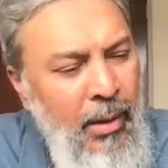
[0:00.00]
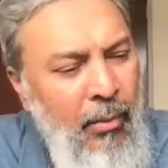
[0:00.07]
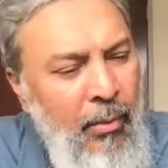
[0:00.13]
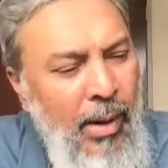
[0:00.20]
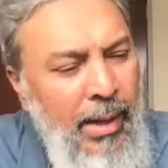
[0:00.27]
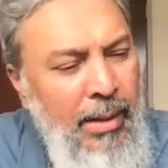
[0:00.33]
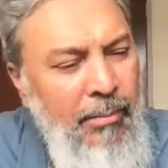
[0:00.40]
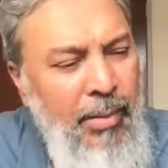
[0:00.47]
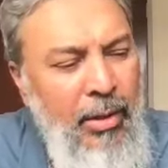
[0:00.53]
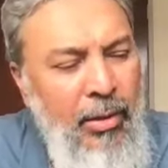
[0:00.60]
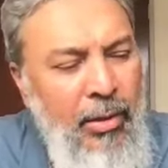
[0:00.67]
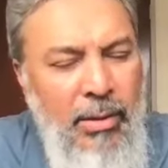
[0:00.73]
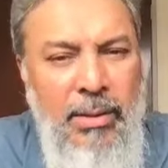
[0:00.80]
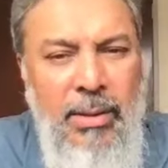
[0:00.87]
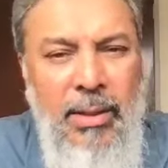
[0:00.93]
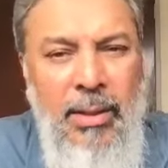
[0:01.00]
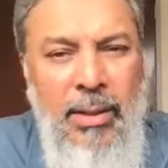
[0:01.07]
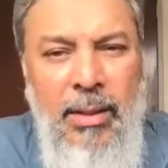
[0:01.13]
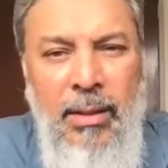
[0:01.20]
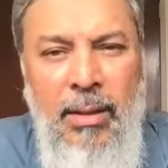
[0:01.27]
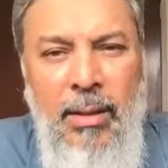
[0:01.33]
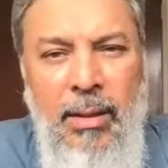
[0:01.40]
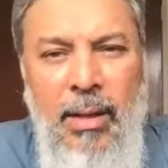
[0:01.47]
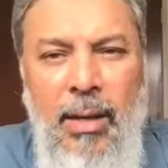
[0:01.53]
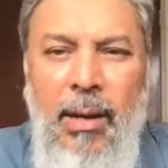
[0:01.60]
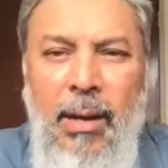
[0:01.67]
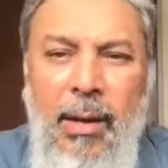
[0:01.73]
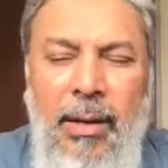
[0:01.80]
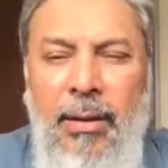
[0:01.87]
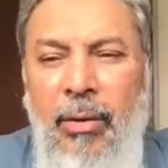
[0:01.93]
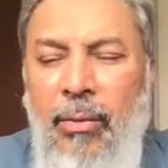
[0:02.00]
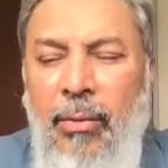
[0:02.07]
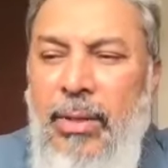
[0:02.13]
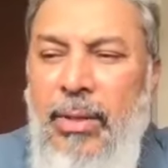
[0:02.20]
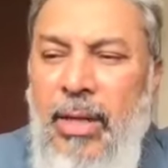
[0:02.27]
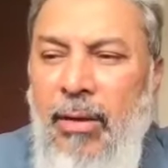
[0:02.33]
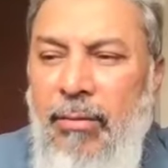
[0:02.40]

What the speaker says: Why? Because, yeah, I knew